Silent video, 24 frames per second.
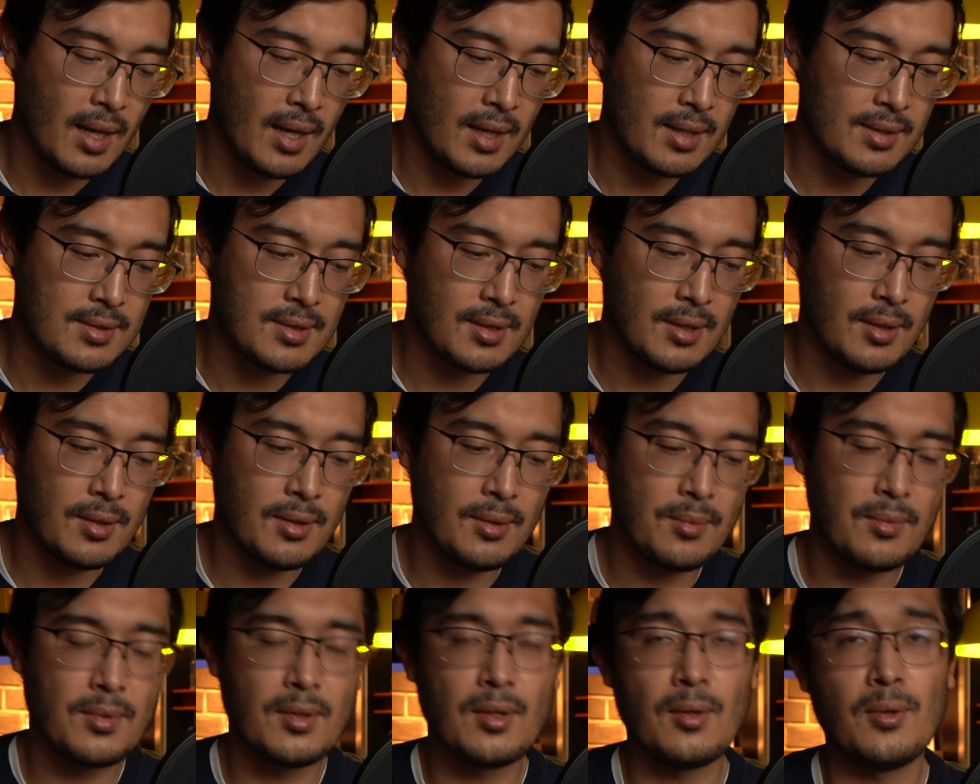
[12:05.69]
And
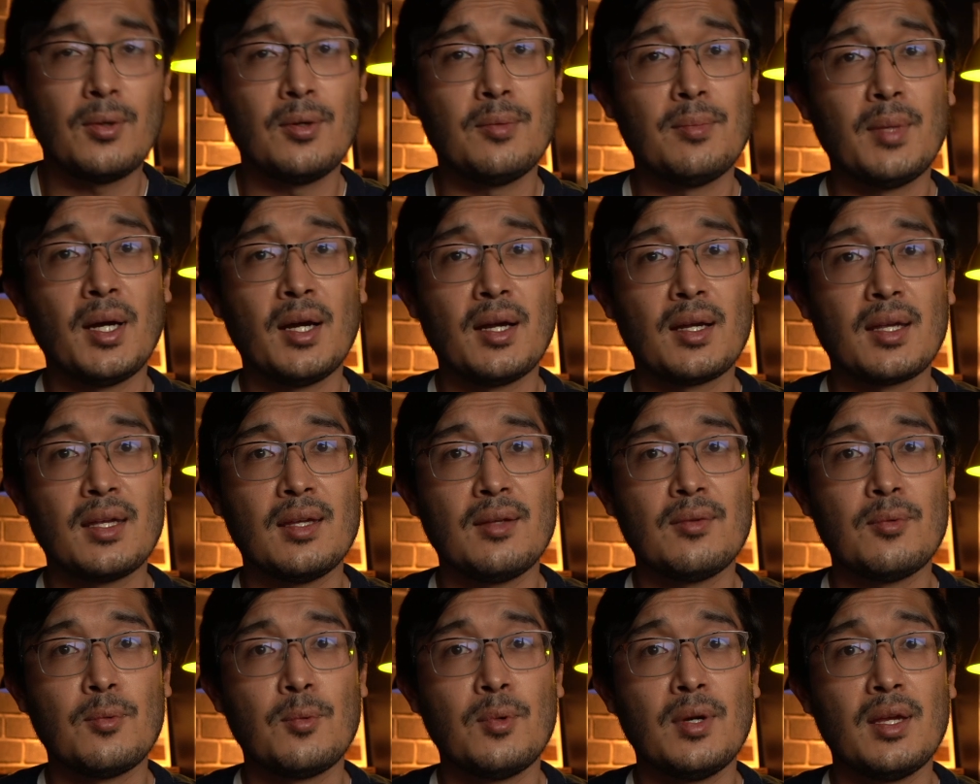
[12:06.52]
so the whole
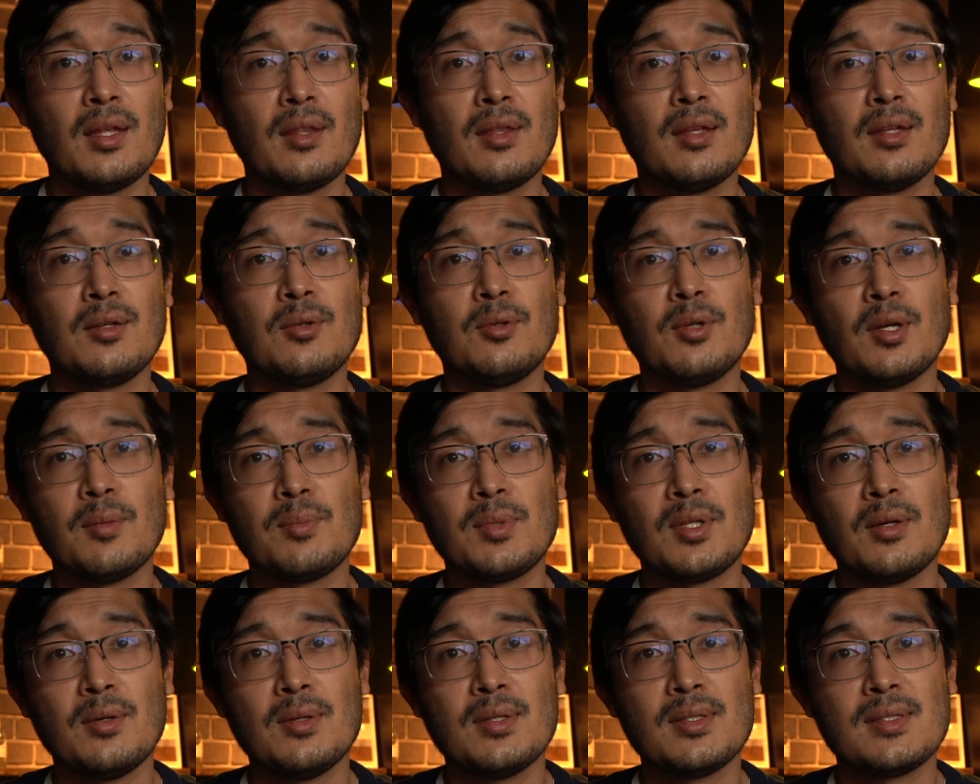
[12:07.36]
market within
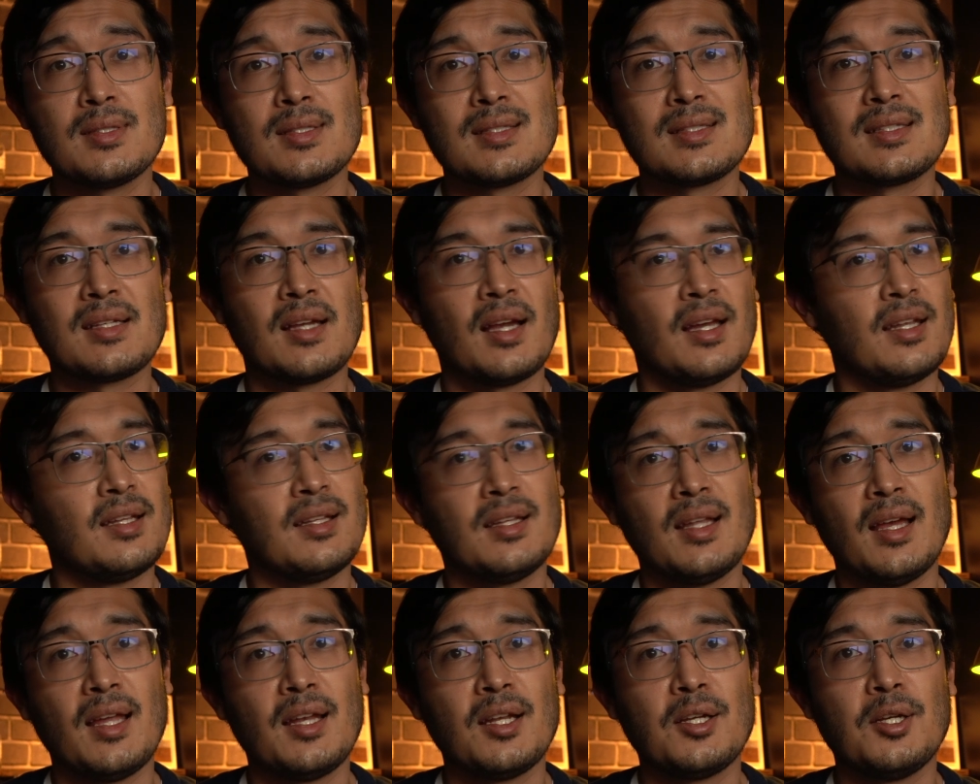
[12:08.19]
crypto is kind
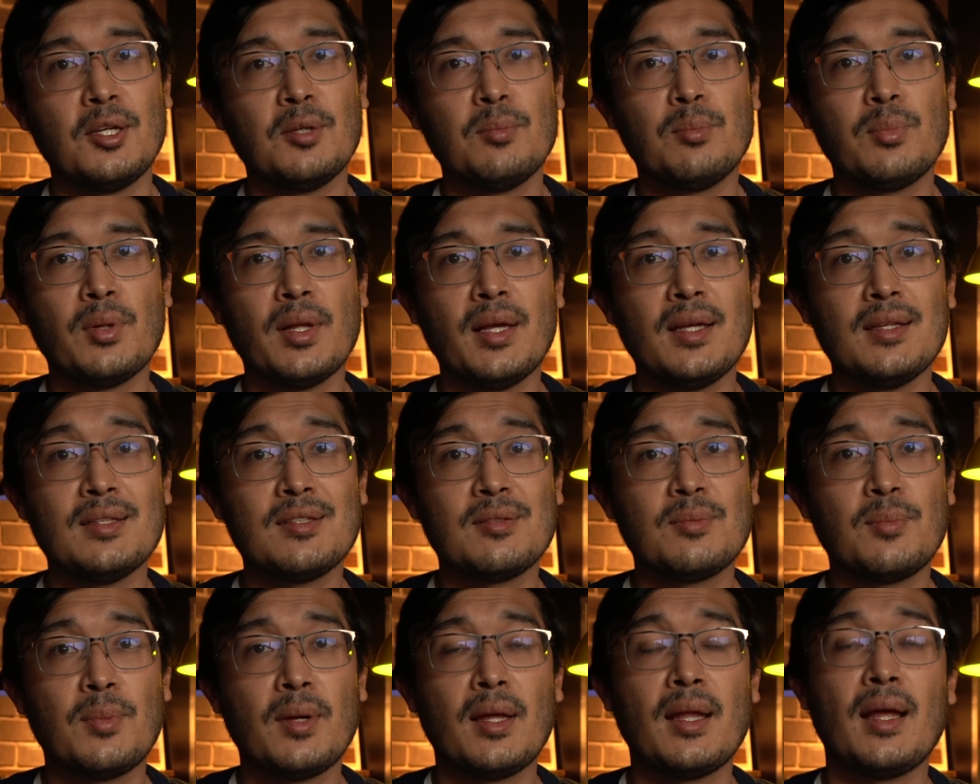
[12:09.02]
of not a good
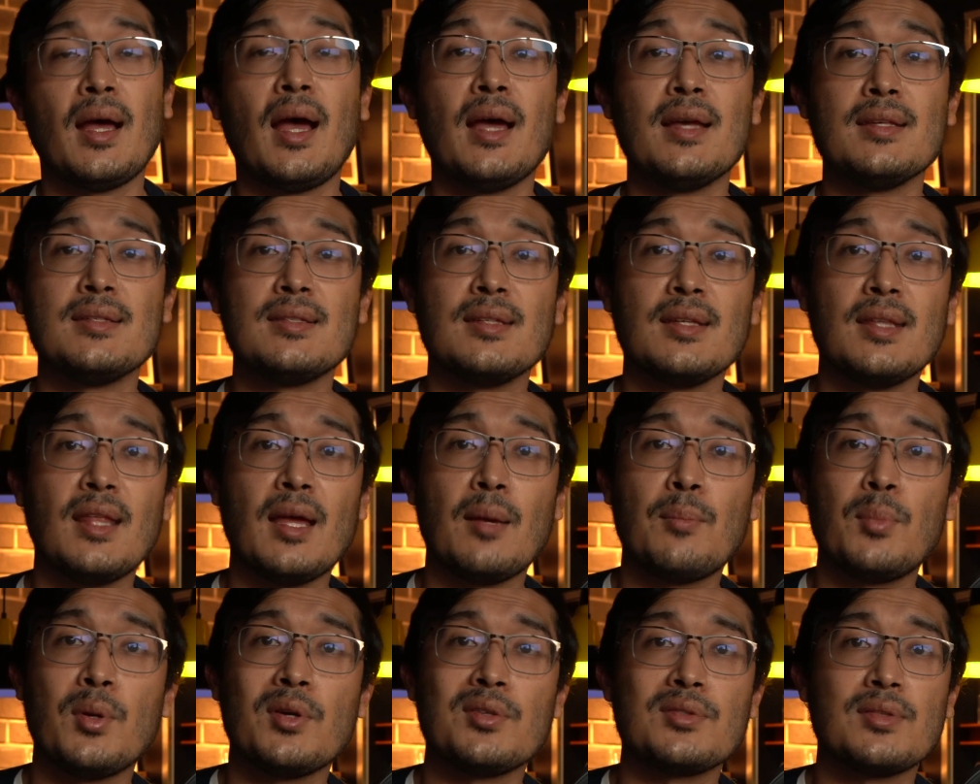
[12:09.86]
place, but I see
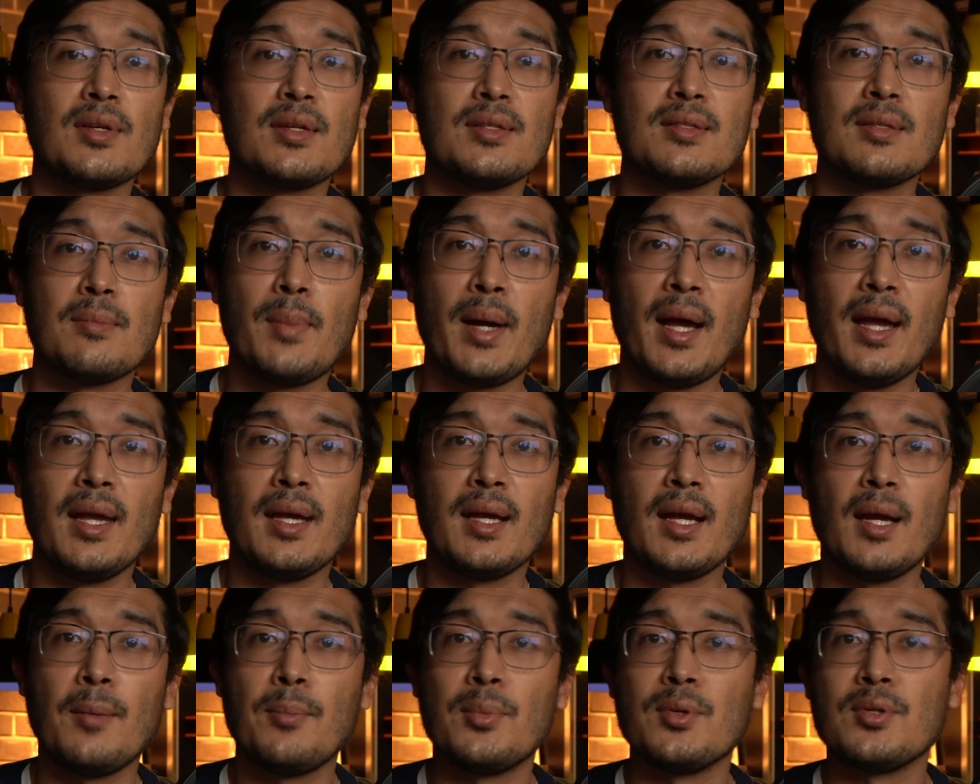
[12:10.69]
that personally as a
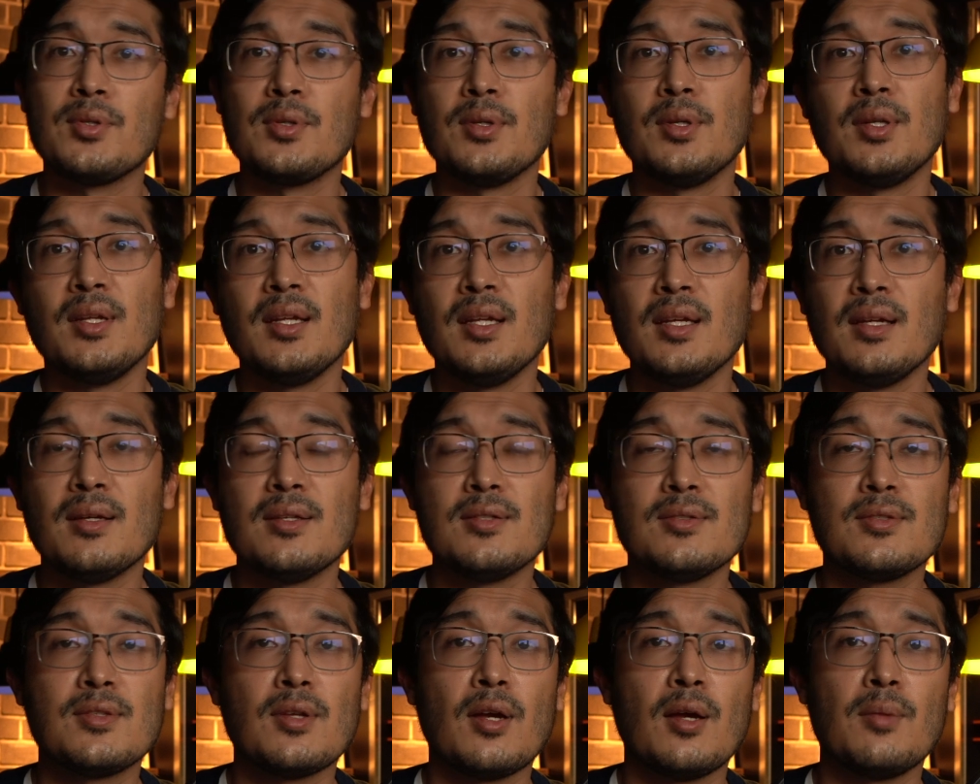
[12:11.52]
buying opportunity.
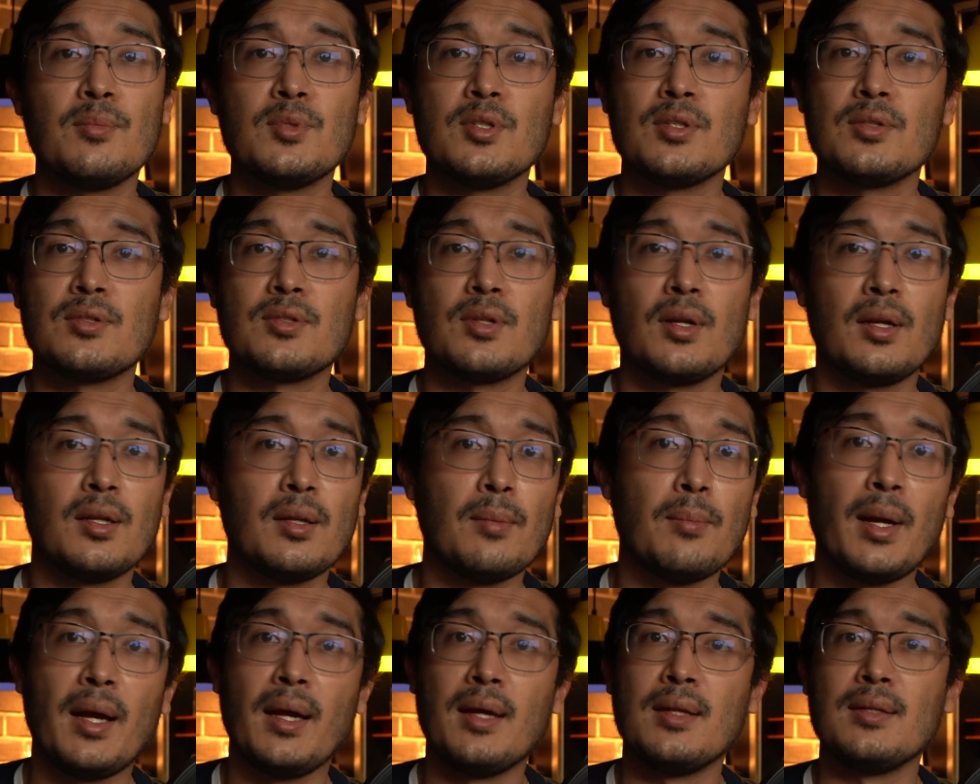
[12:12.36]
And so I'm just trying
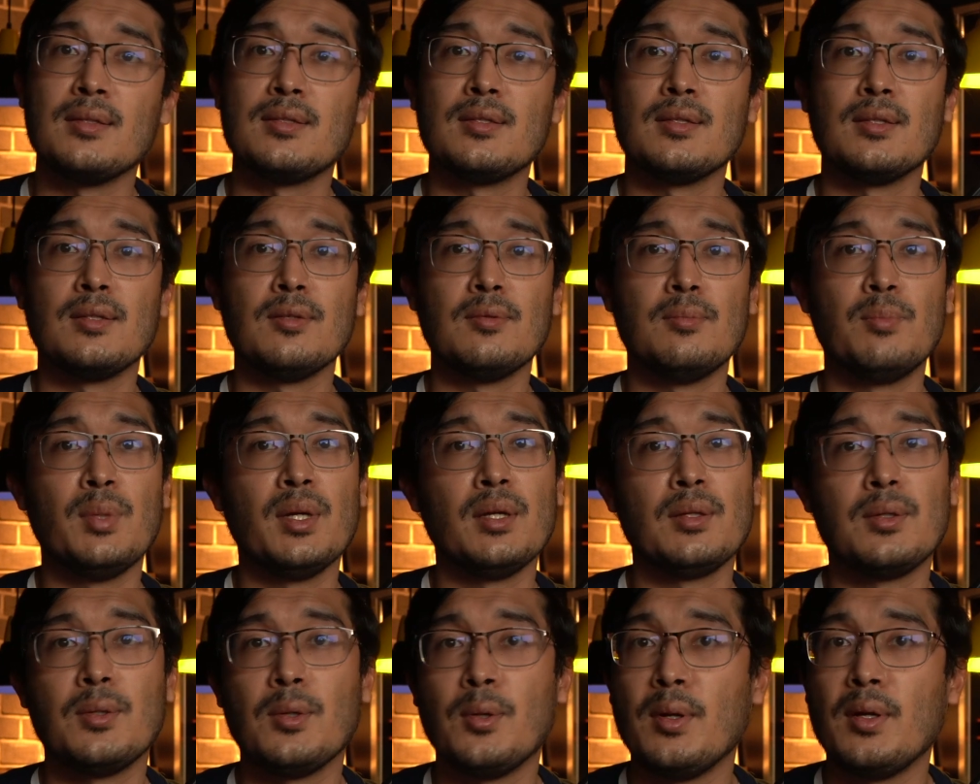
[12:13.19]
to buy into
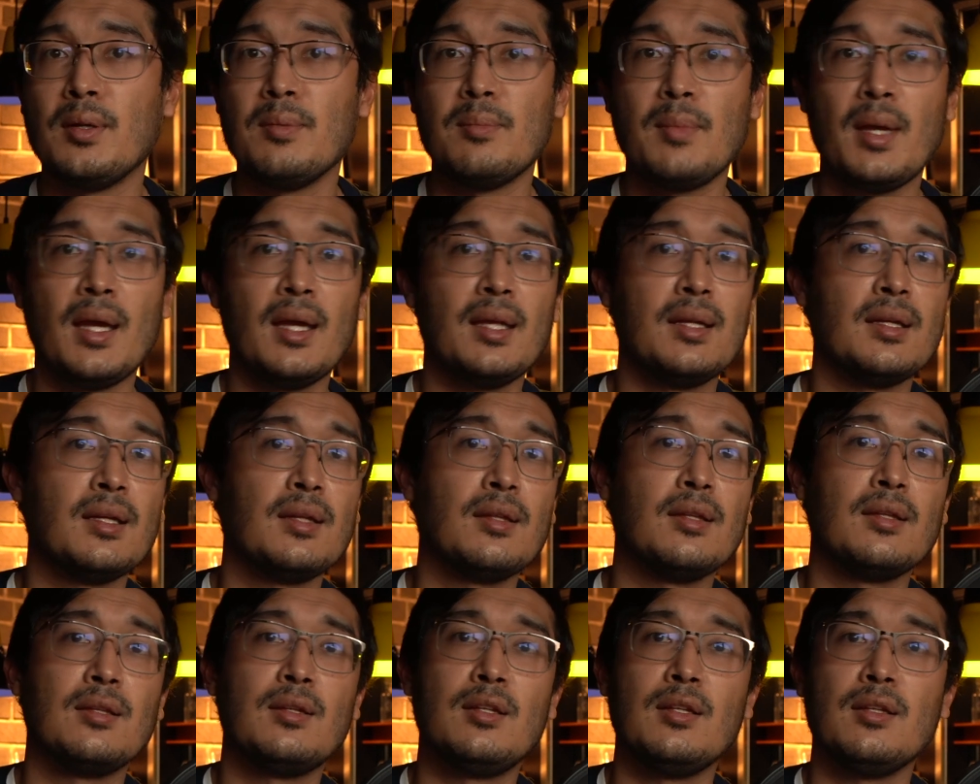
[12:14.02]
Bitcoin,
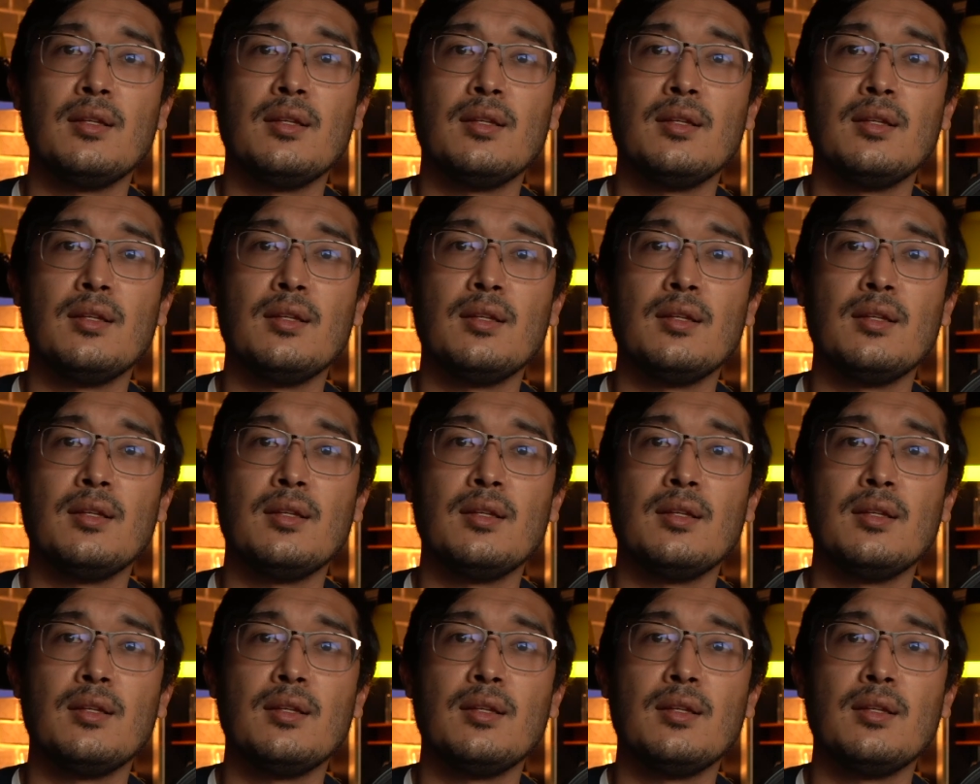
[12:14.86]
Mana,